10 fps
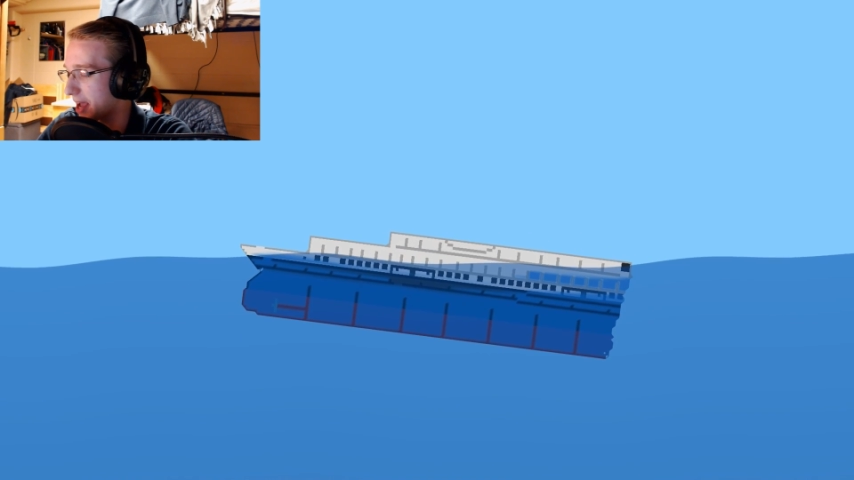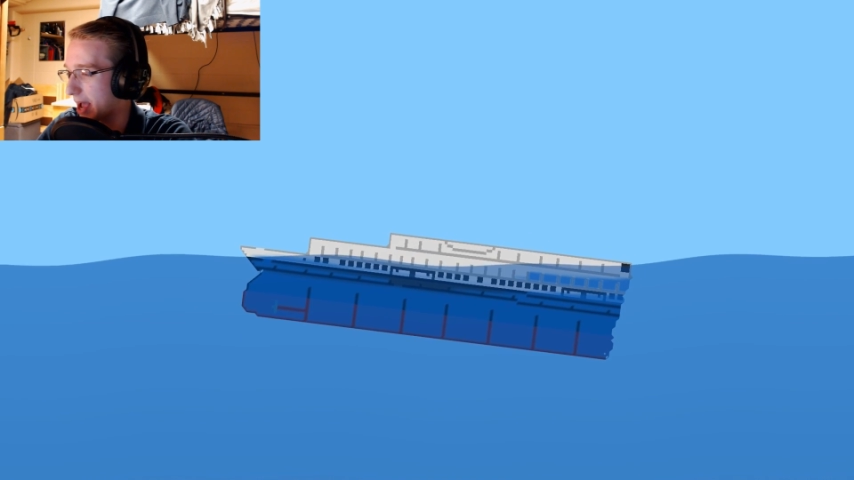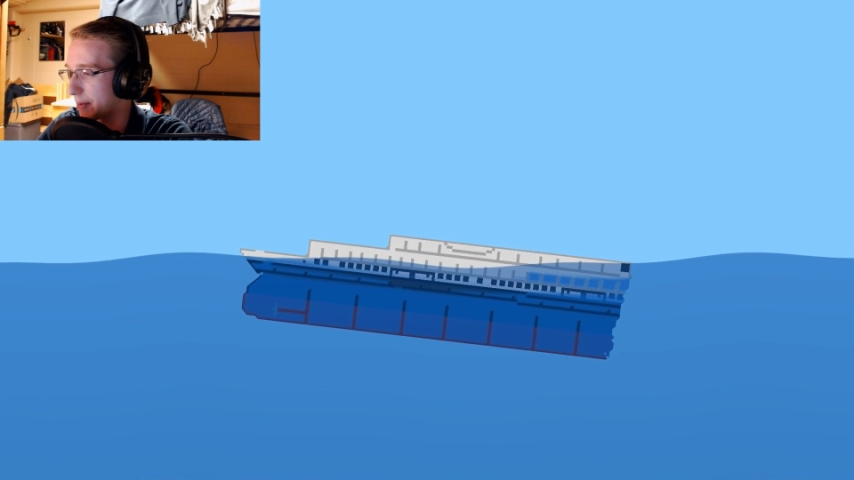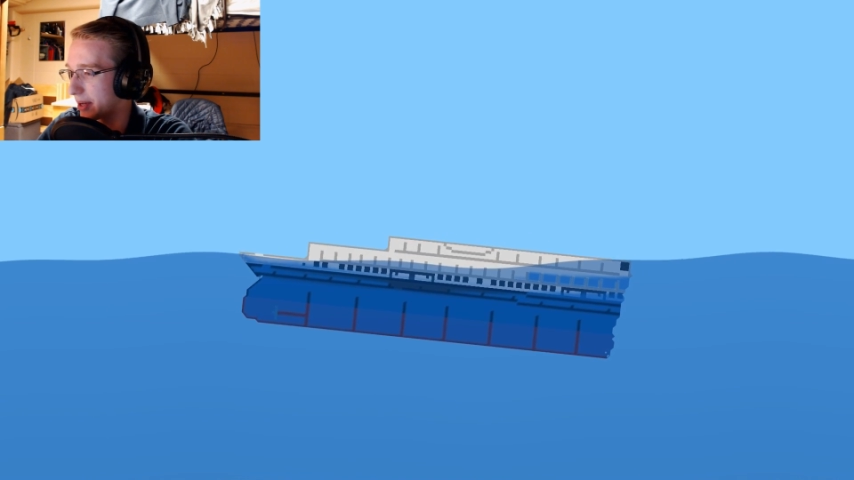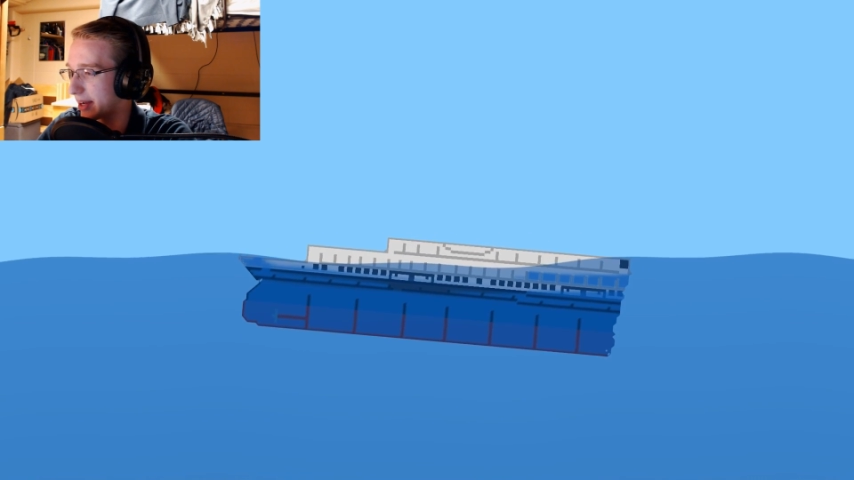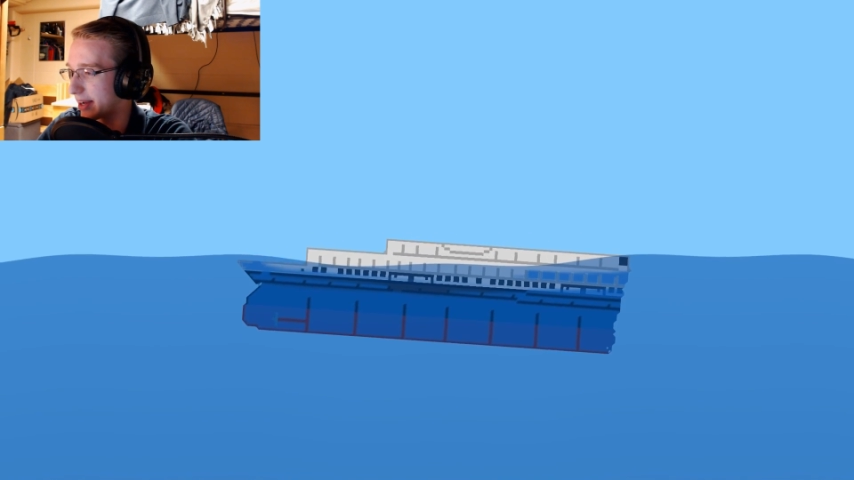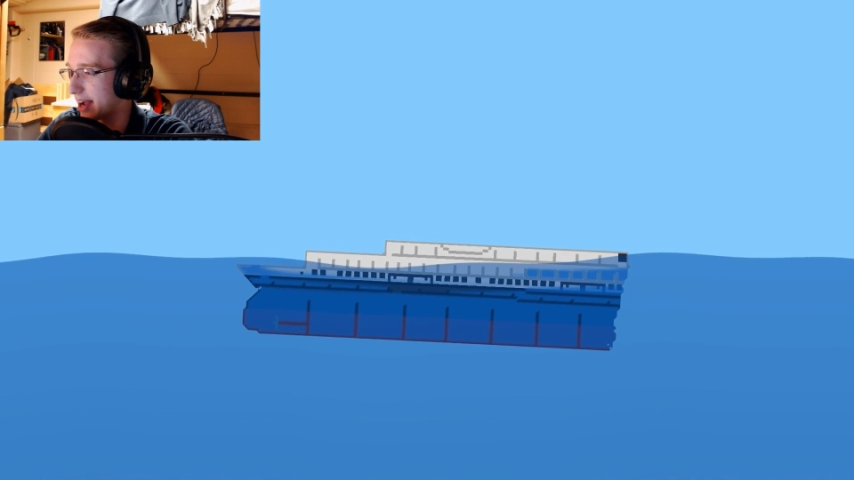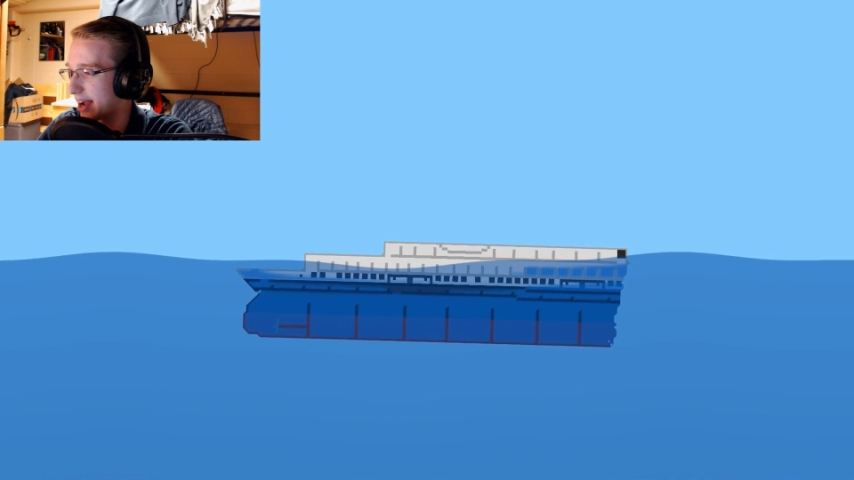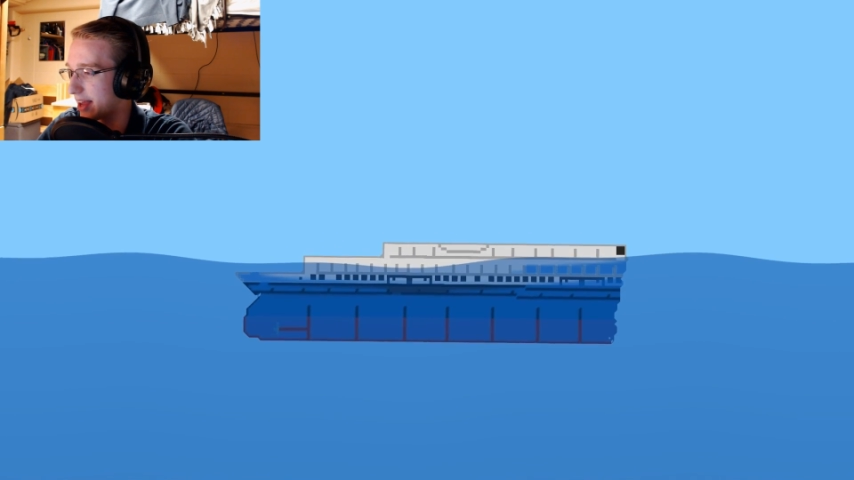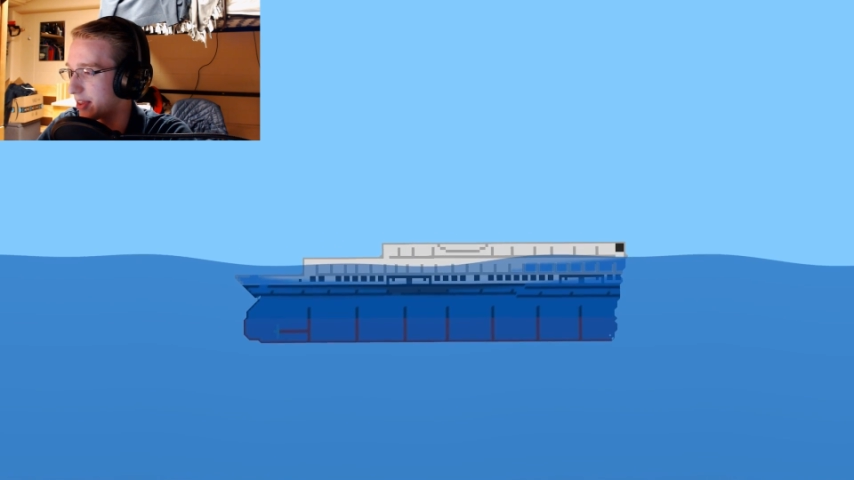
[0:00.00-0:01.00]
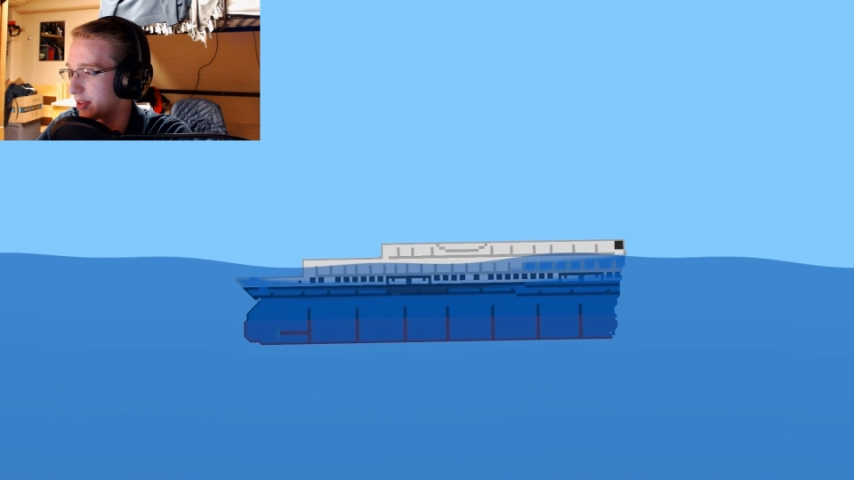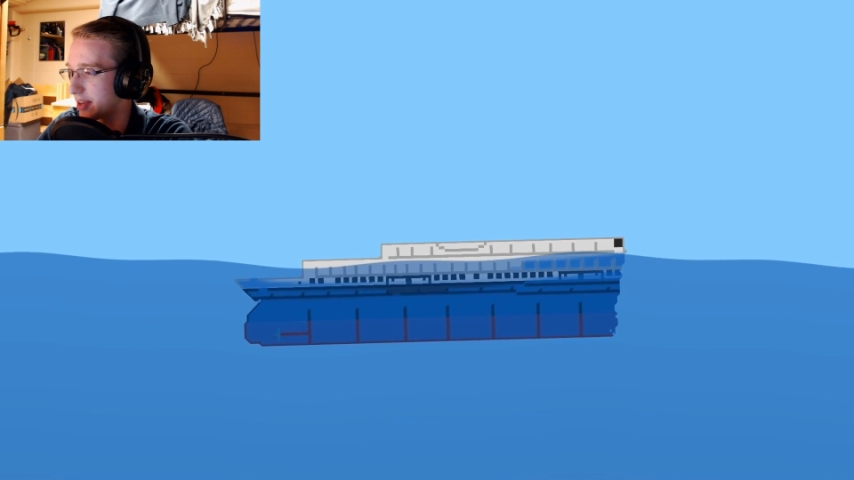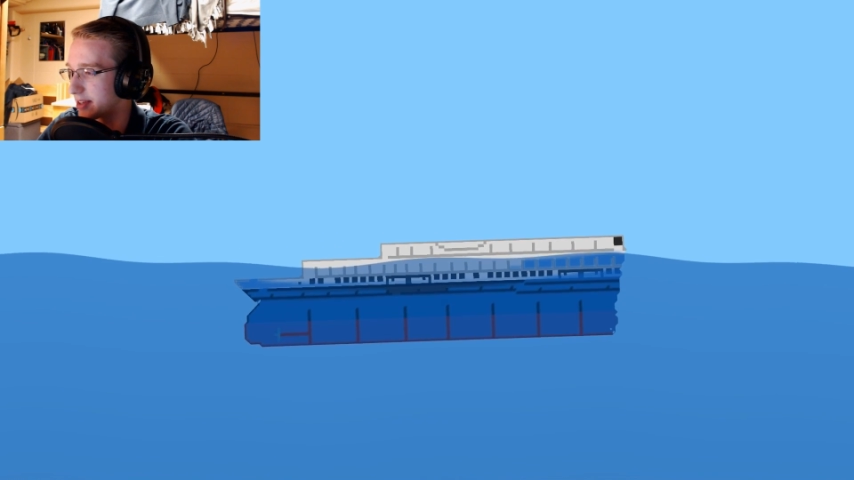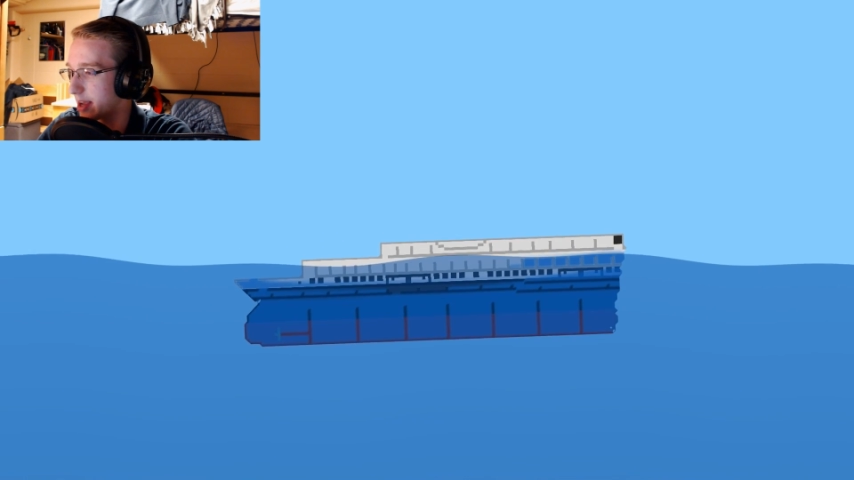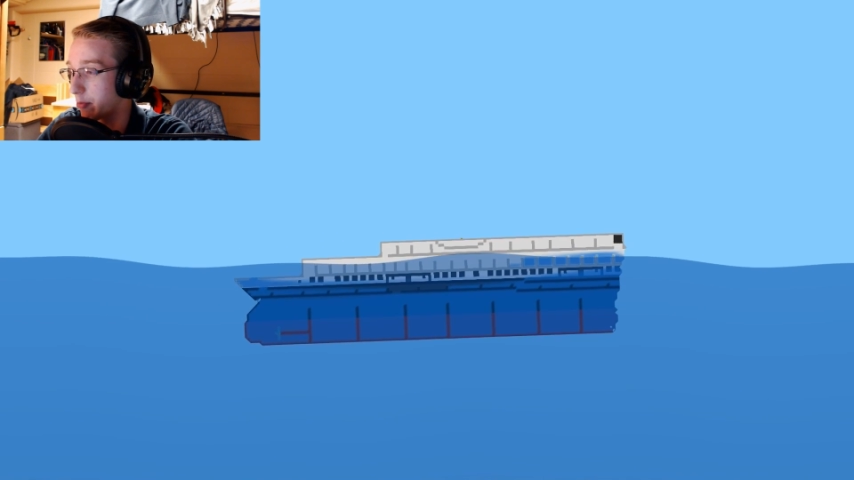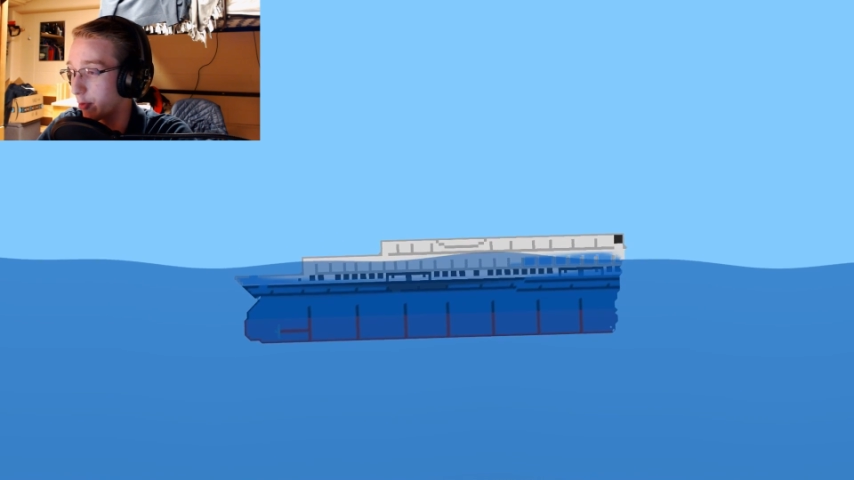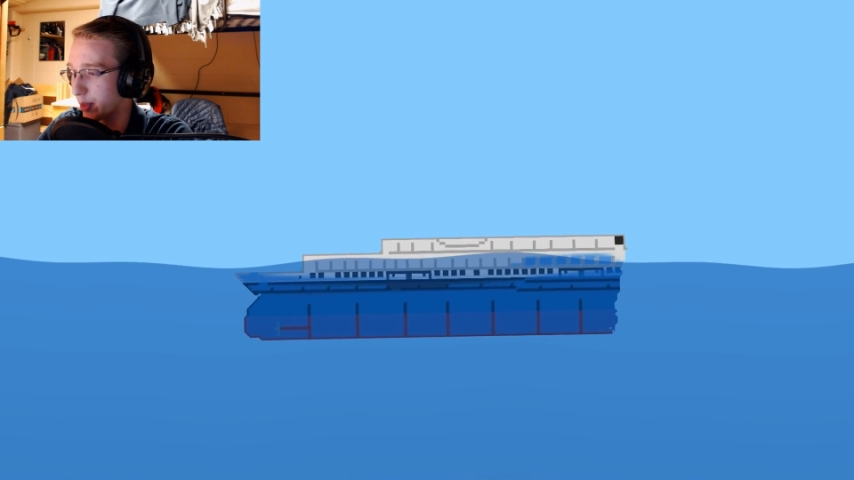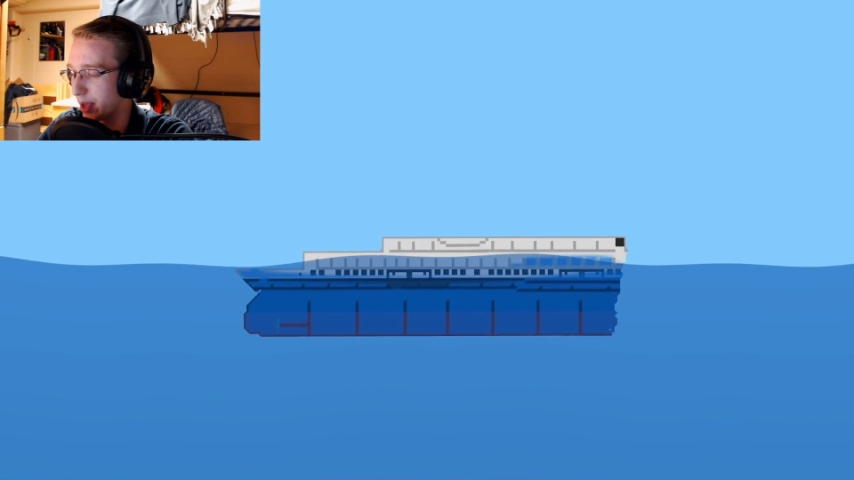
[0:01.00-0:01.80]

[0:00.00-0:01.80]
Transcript: happening on the day before